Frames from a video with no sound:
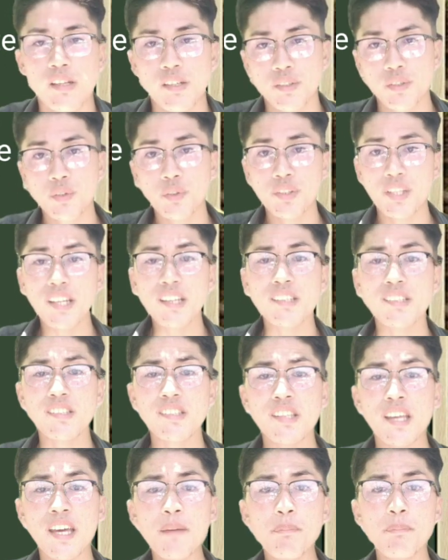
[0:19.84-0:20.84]
So next
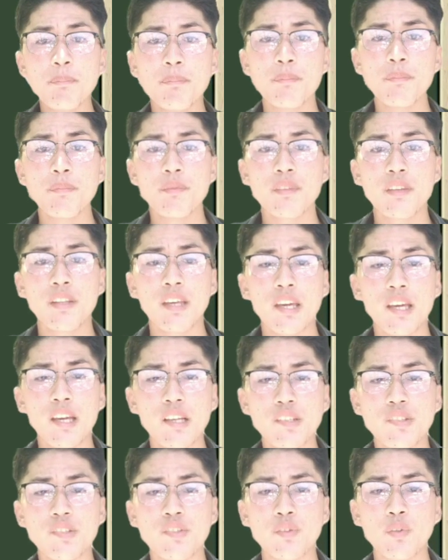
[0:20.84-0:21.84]
step
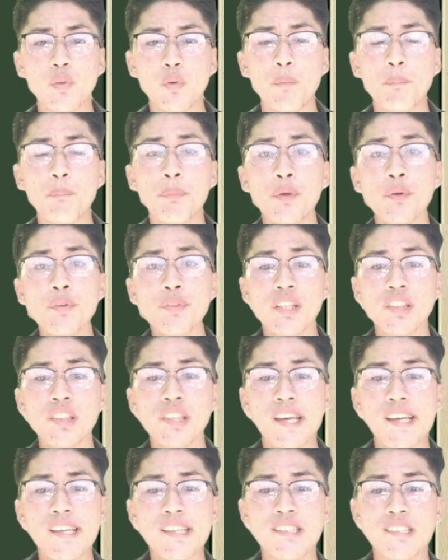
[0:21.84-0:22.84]
is to compute the
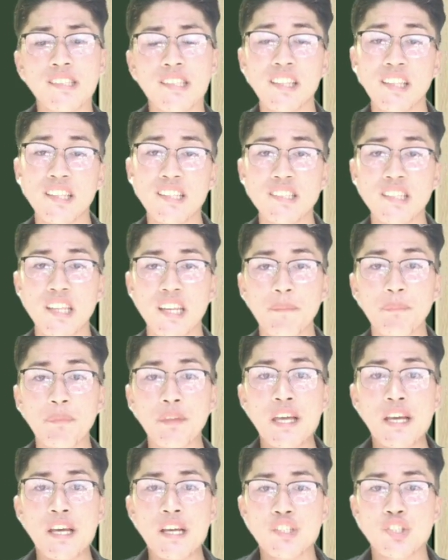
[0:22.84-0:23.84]
test statistic.
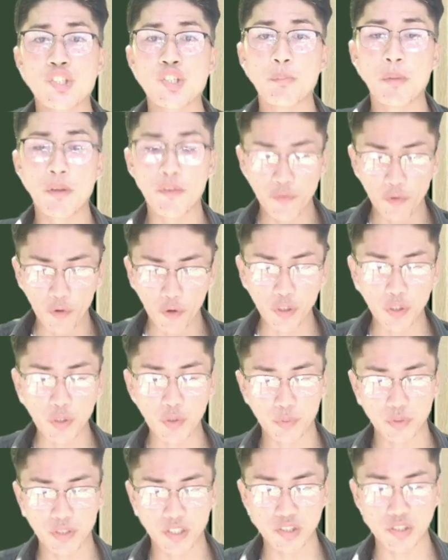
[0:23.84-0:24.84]
So before
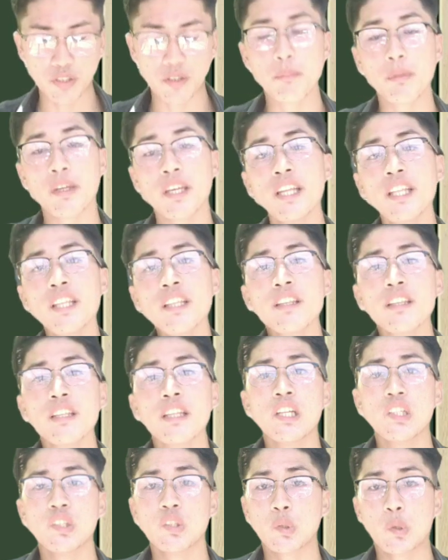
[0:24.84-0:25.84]
you determine,
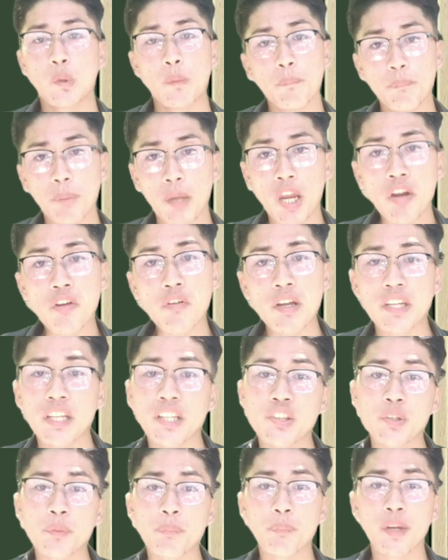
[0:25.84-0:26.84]
compare, and
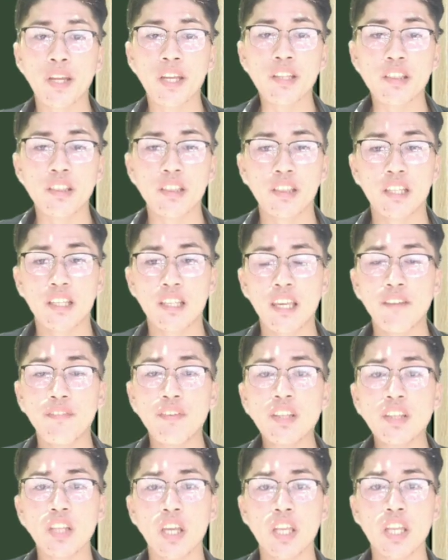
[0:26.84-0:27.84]
interpret the
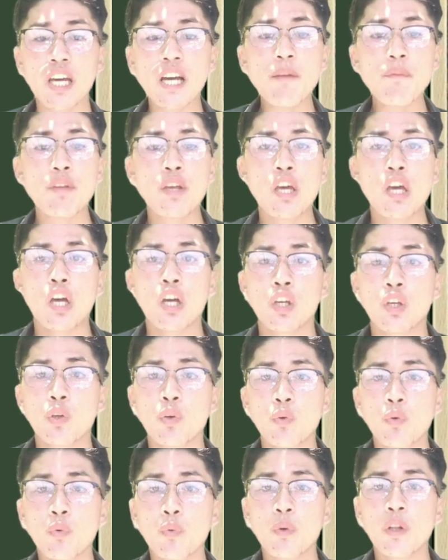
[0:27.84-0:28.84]
given data,
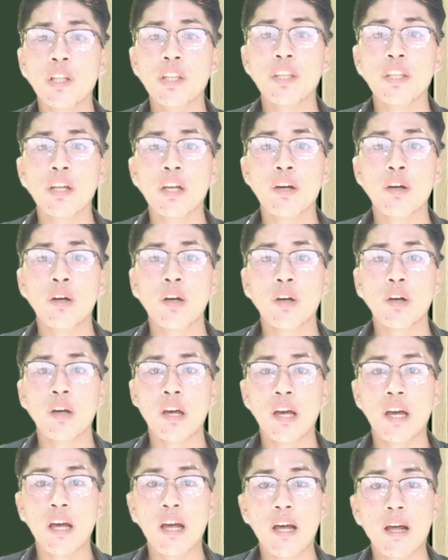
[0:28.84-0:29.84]
you will
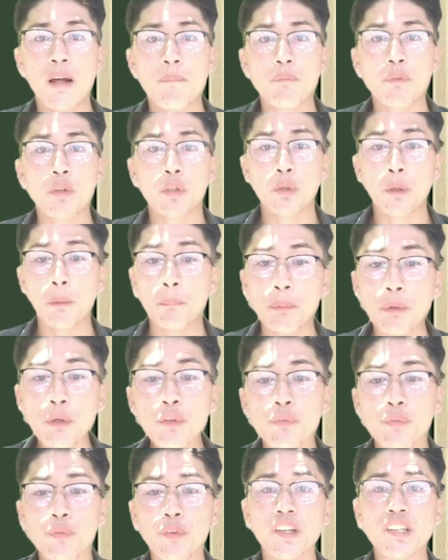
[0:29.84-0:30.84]

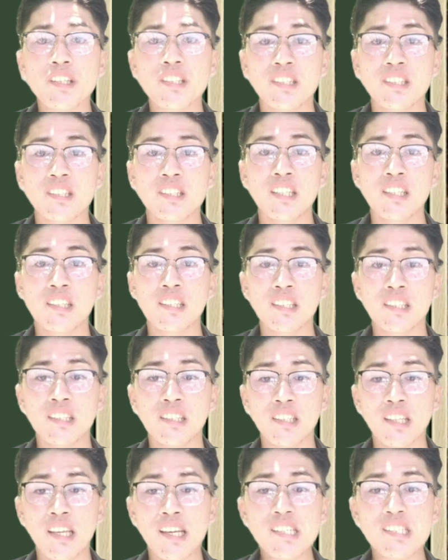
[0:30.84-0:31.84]
compute first the
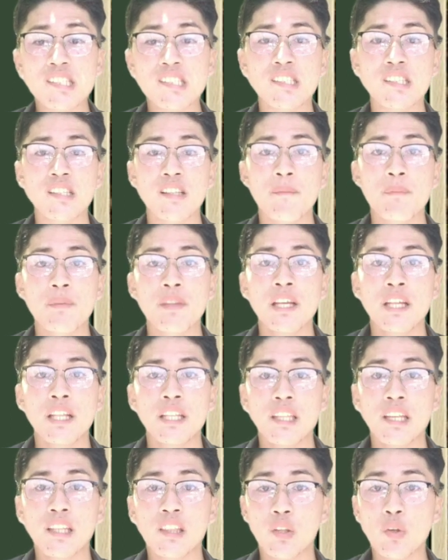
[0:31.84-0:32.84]
test
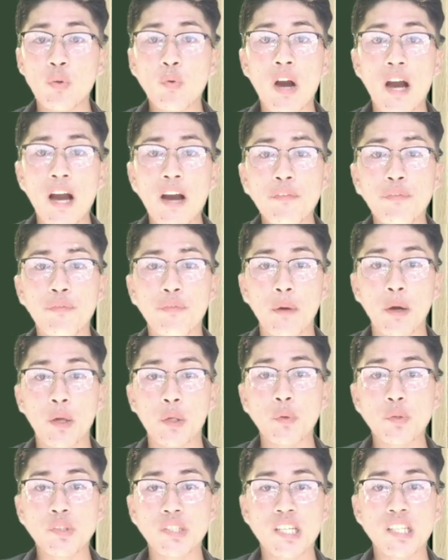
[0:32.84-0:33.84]
that you have
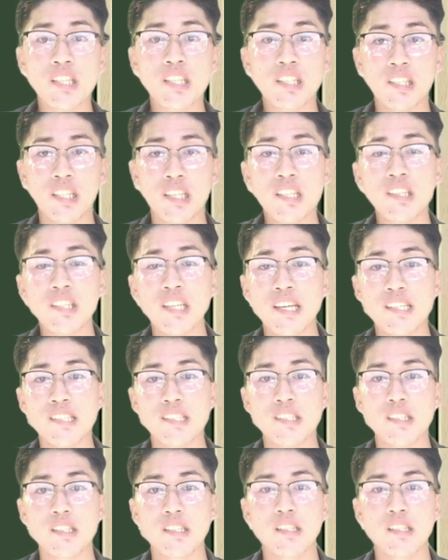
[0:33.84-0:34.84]
using the t-test.